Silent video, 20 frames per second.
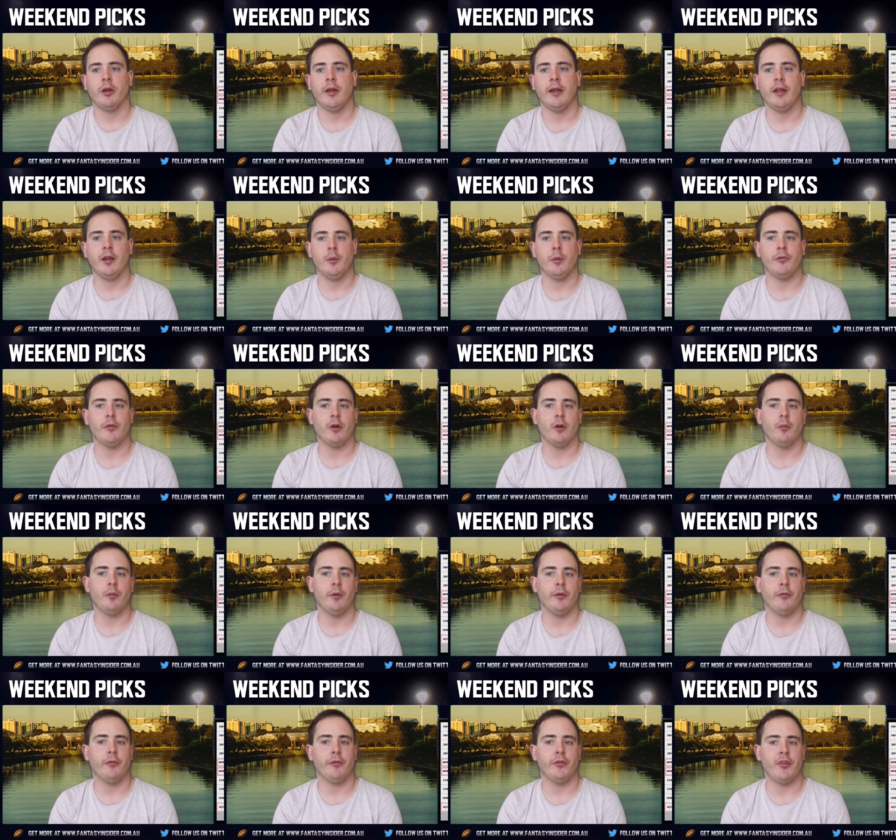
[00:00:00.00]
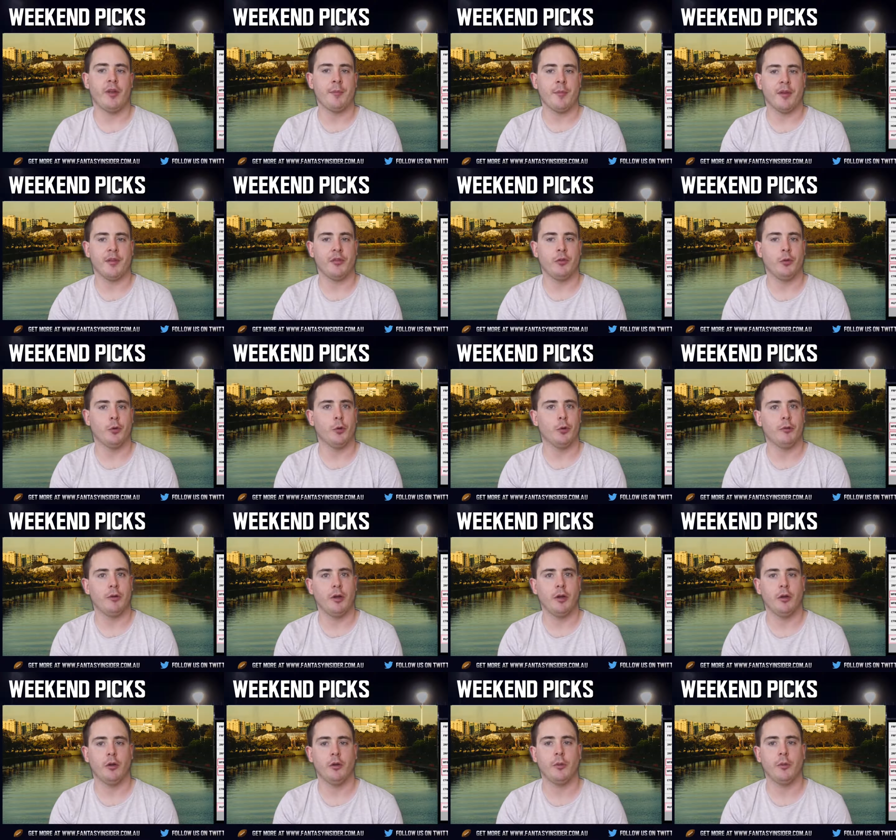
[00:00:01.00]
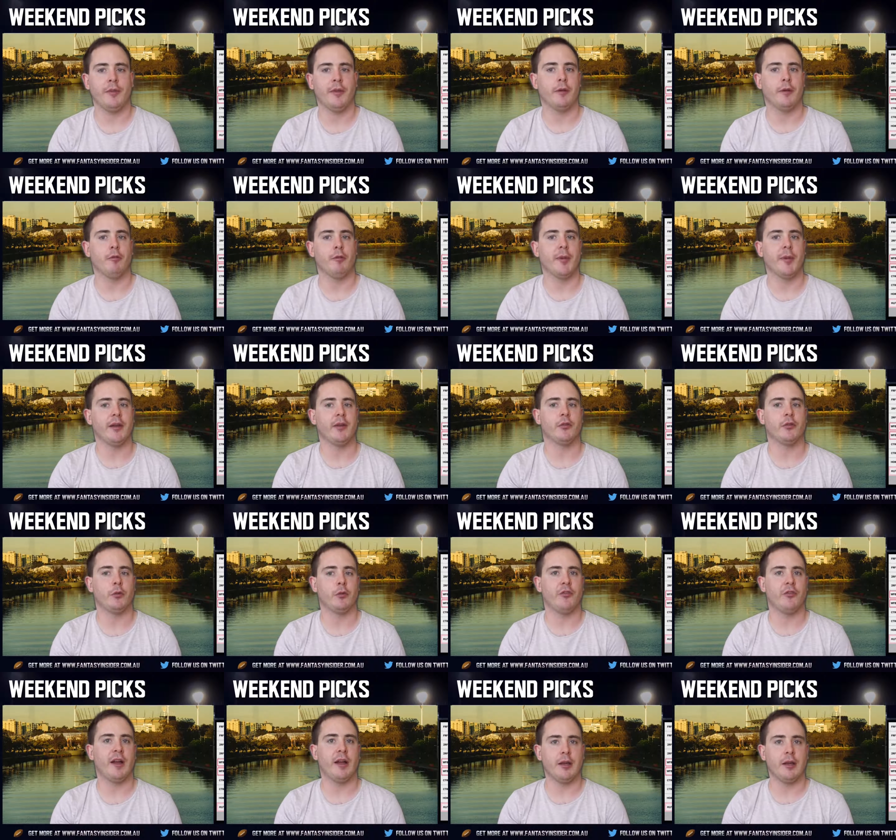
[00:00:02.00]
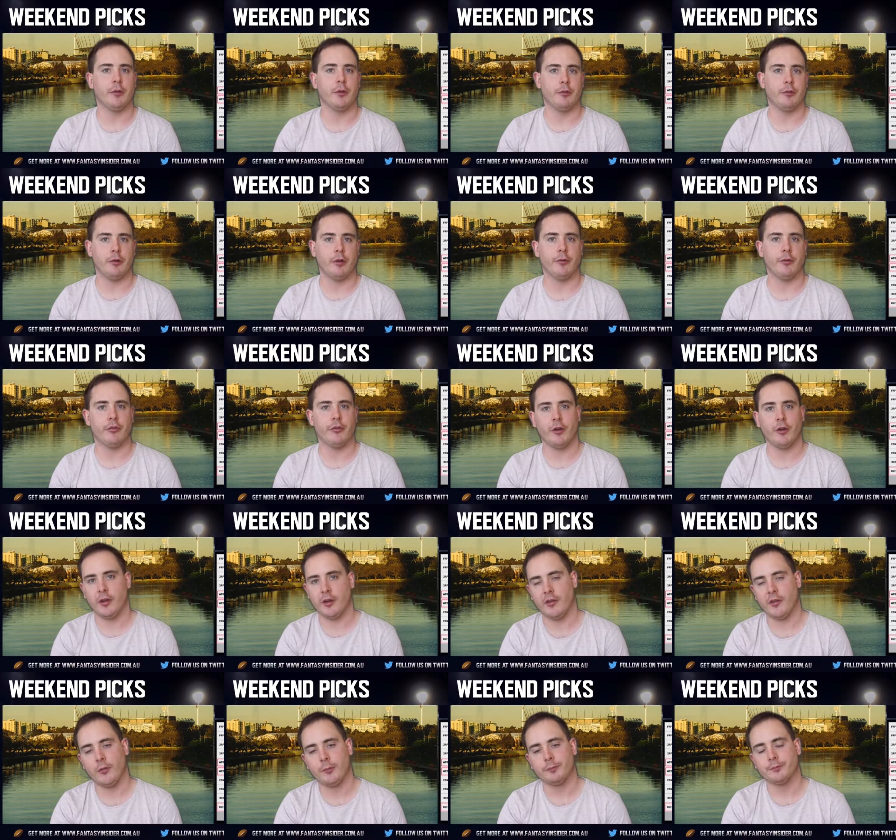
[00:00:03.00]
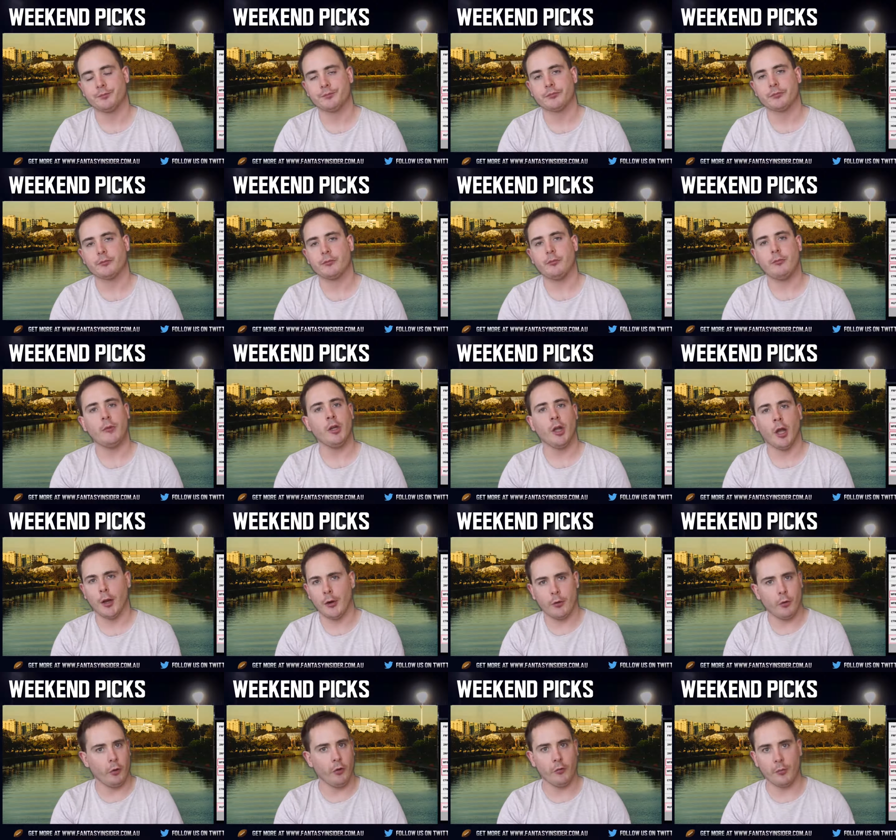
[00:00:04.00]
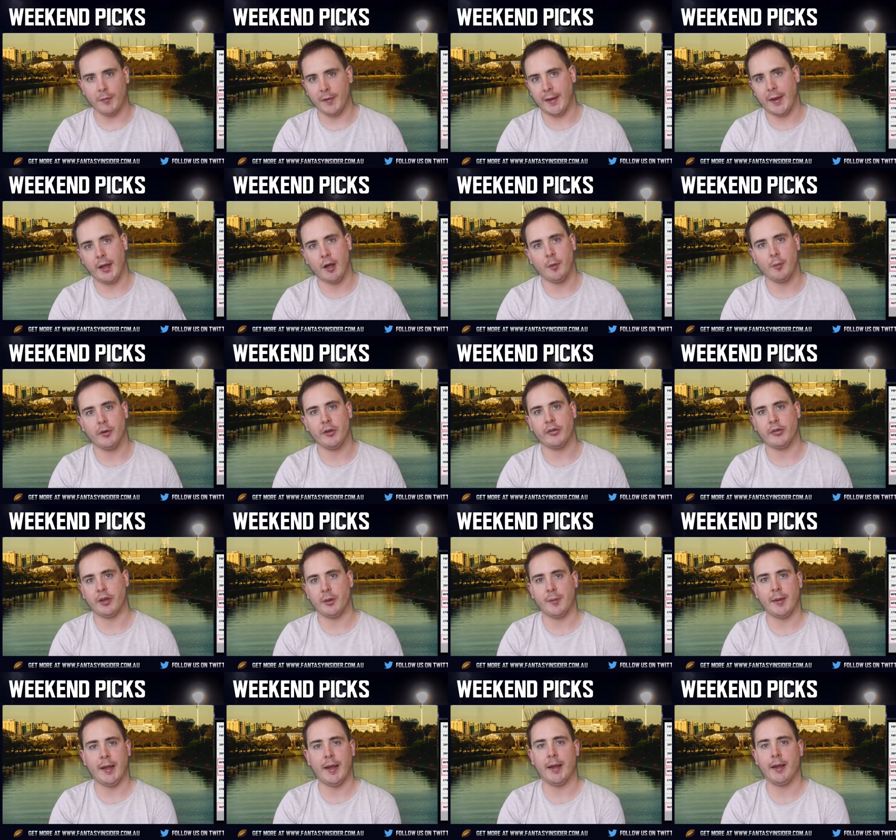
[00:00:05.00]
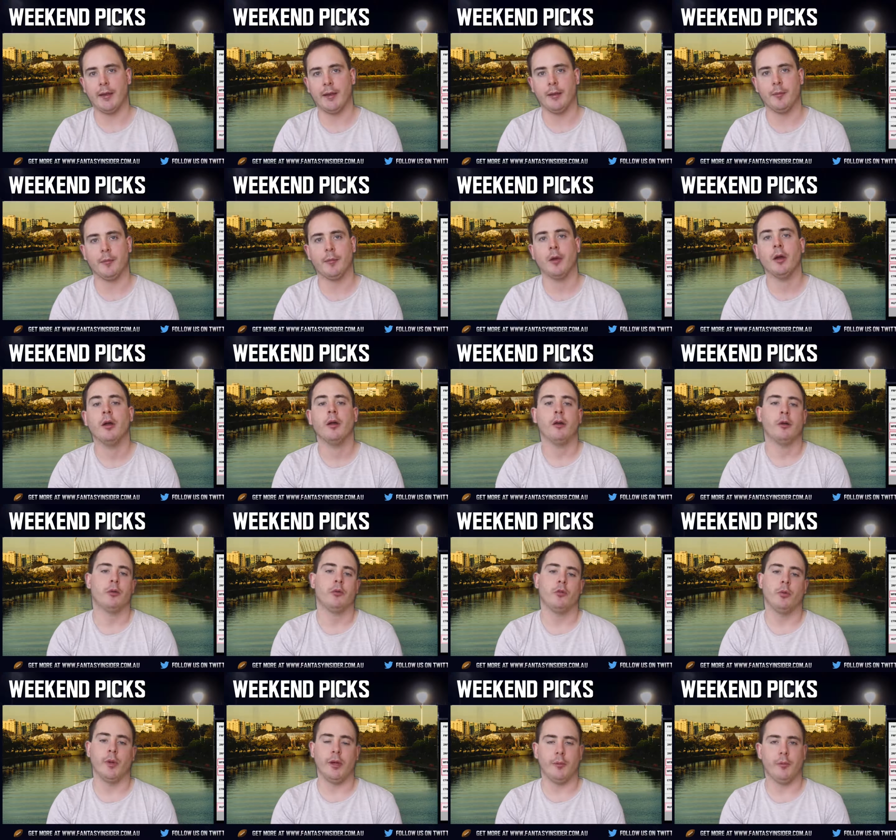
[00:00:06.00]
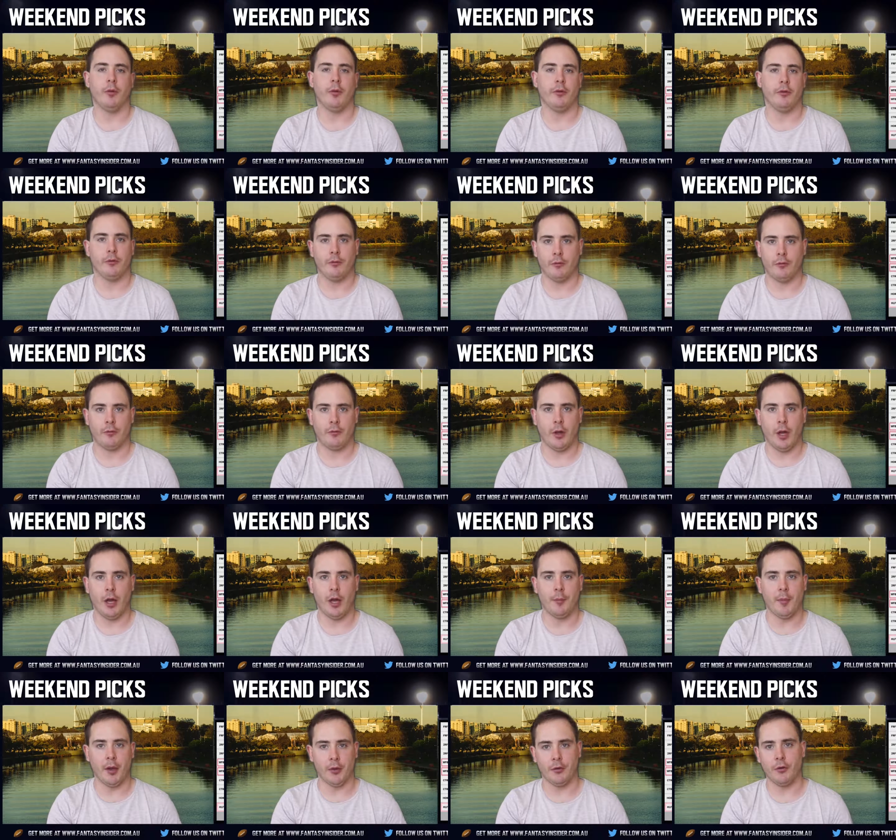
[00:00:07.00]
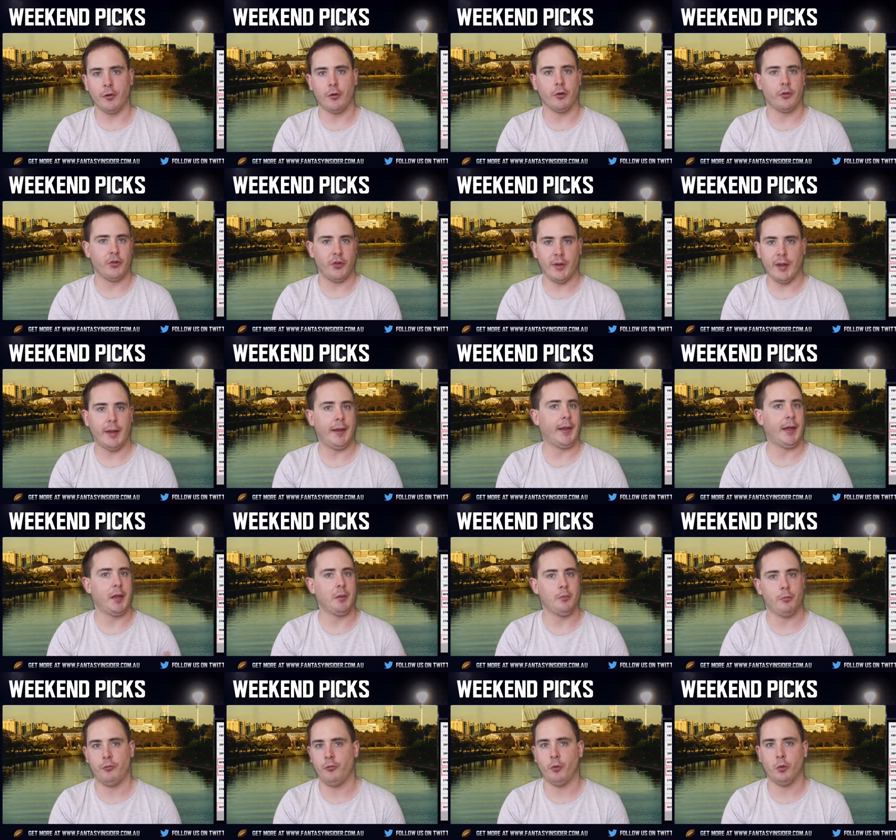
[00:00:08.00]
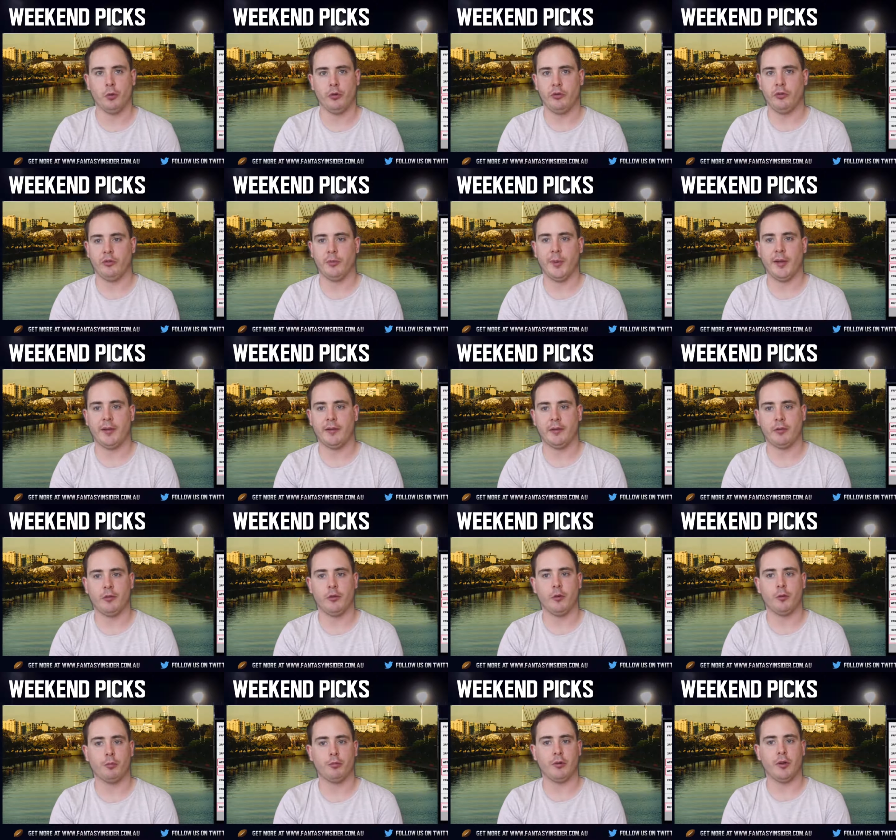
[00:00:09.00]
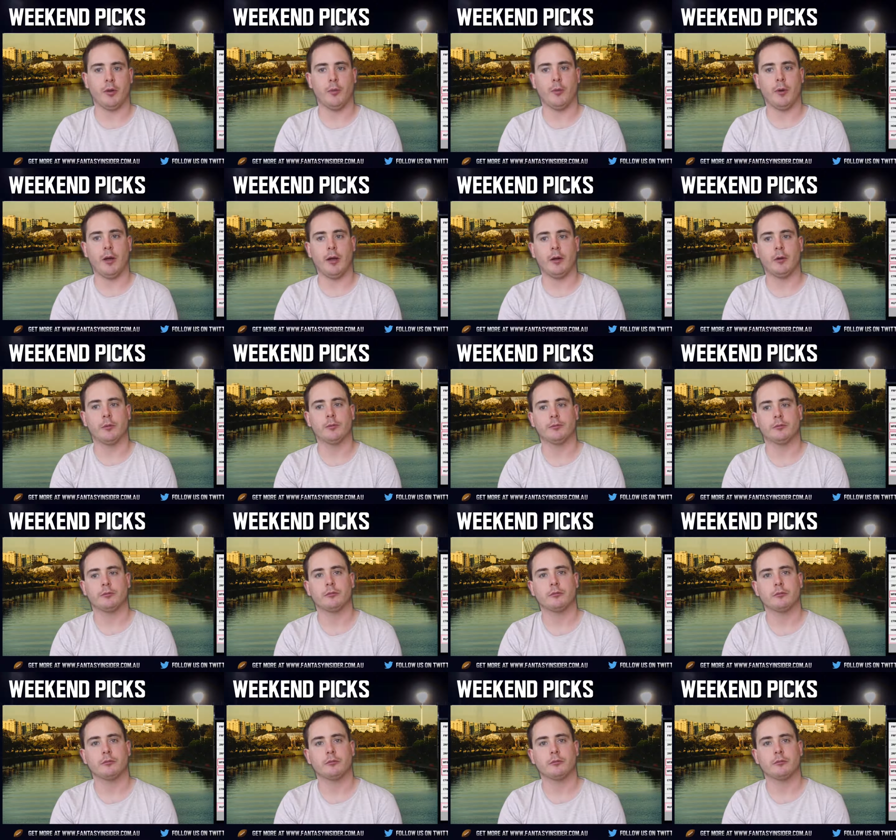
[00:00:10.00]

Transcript: Here we've gone with Sam Mataora, who we think remains good value at Draft Stars. And of course with the Cowboys coming at him, 20-point underdogs in that game, forwards expected to do pretty well.